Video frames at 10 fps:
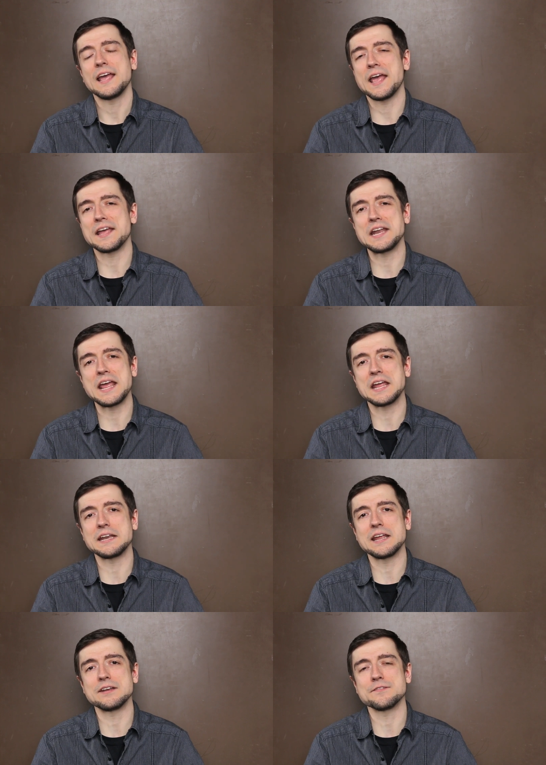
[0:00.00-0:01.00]

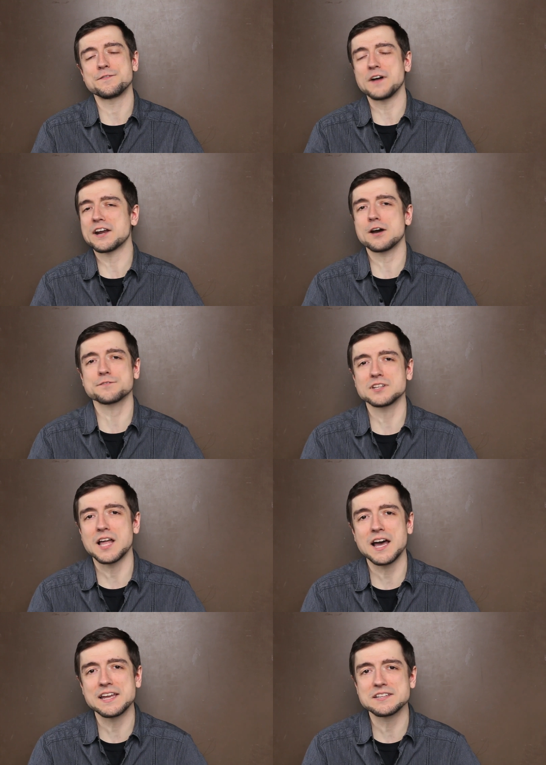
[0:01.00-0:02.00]
and fight off the
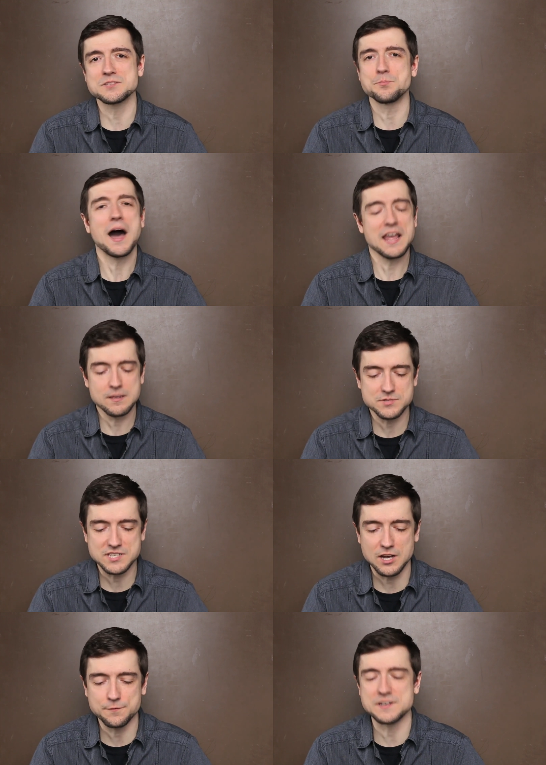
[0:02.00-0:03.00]
lions by
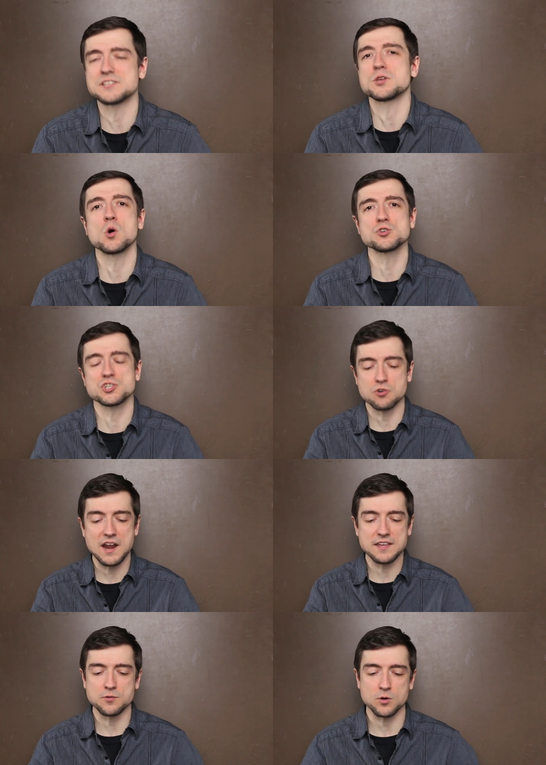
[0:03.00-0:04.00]
himself in his own
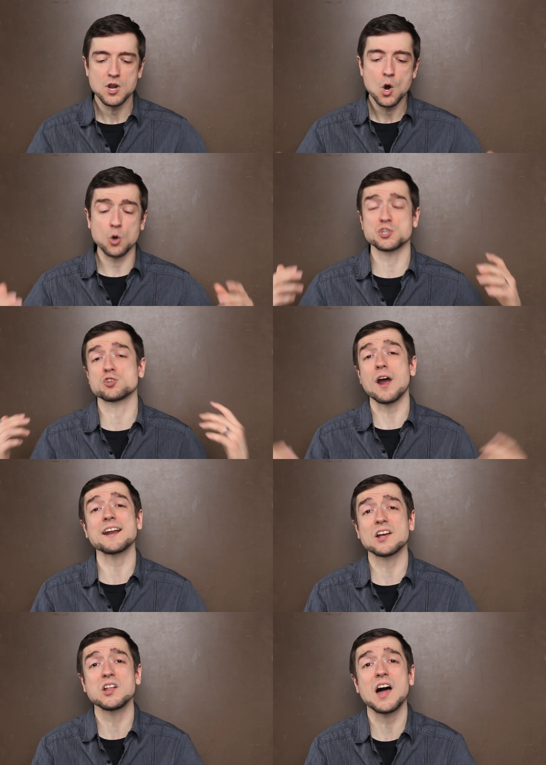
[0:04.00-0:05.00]
strength or try
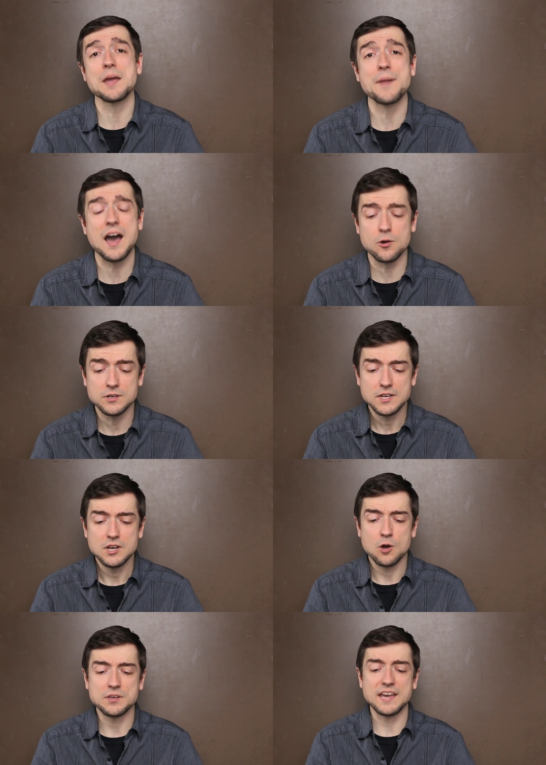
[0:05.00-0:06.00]
to climb out,
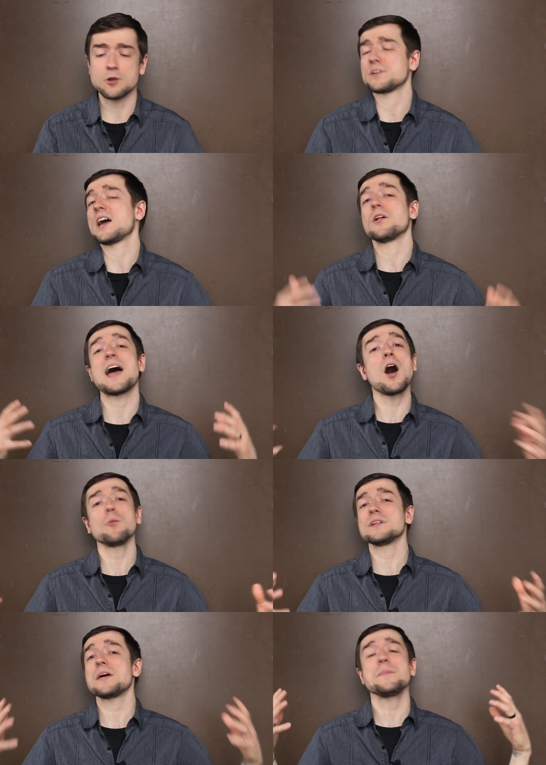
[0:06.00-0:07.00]
okay, or yell,
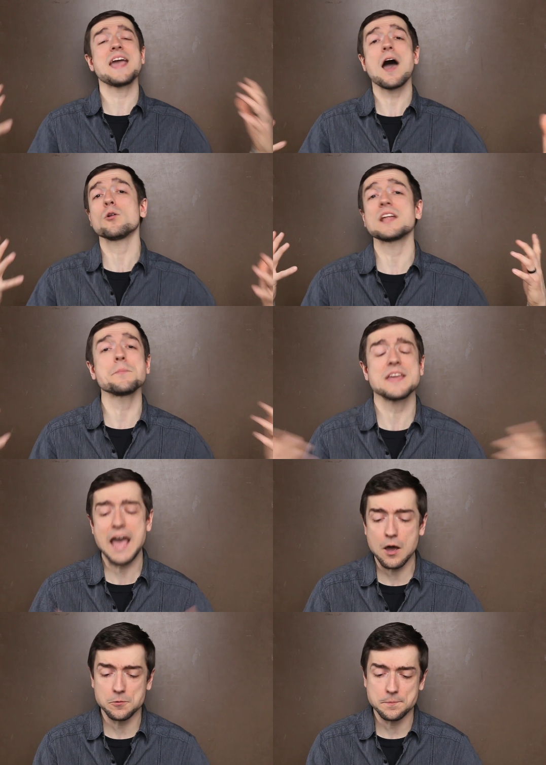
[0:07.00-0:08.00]
"Help, let me out, let me
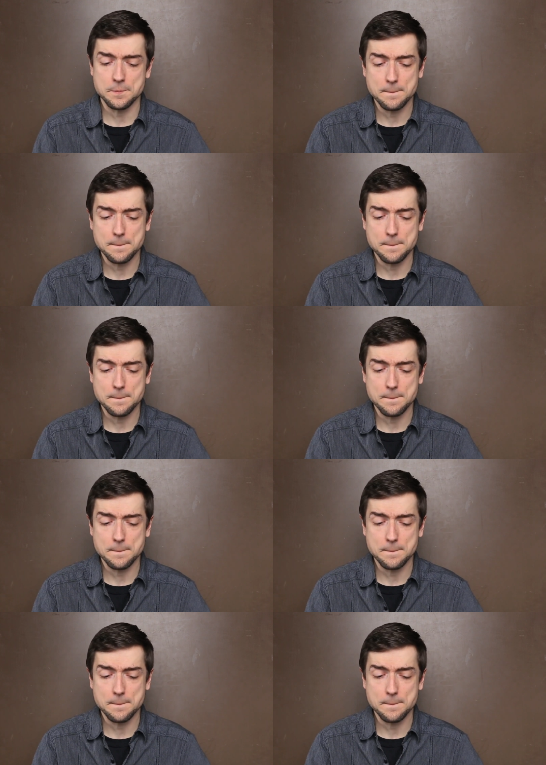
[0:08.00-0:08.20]
out."